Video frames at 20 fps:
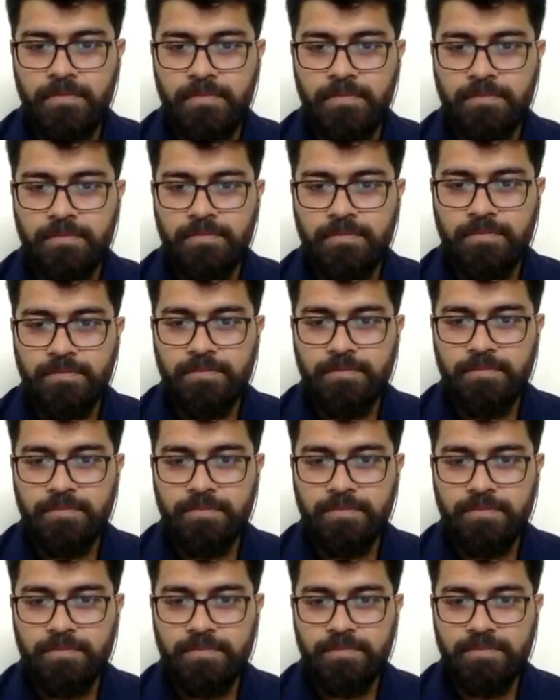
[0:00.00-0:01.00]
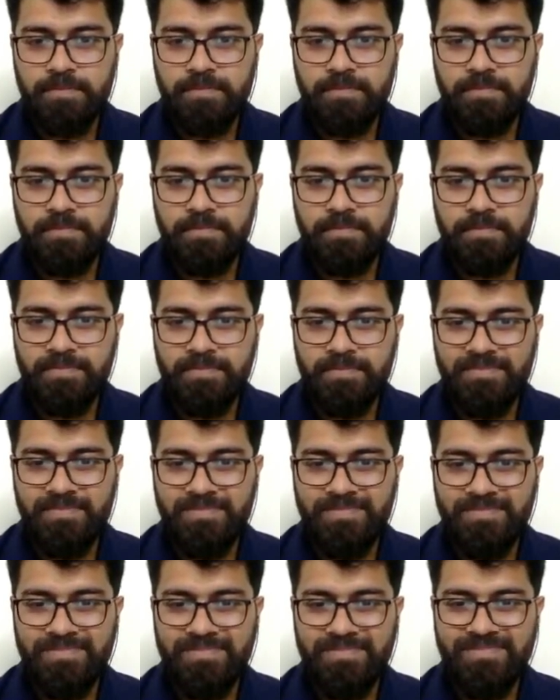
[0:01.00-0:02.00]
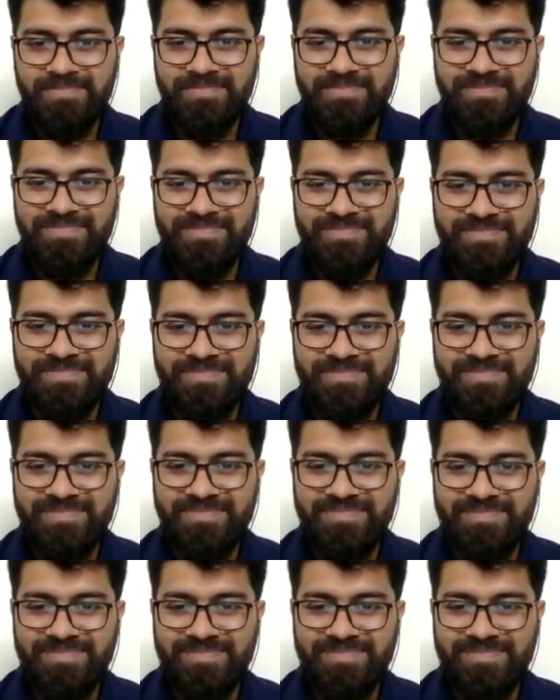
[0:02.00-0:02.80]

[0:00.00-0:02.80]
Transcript: No words are spoken by the person on screen.